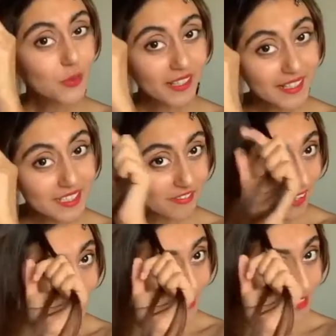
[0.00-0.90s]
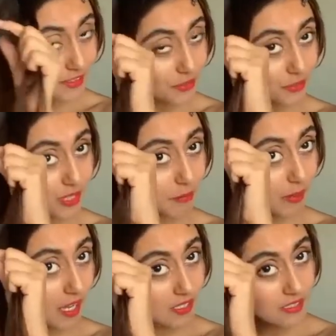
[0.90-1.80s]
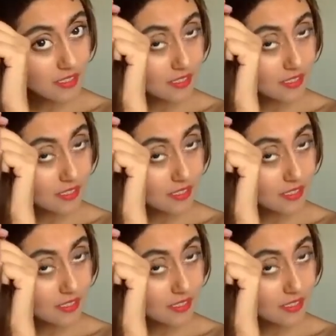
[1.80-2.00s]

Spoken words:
So again, divide this into three parts.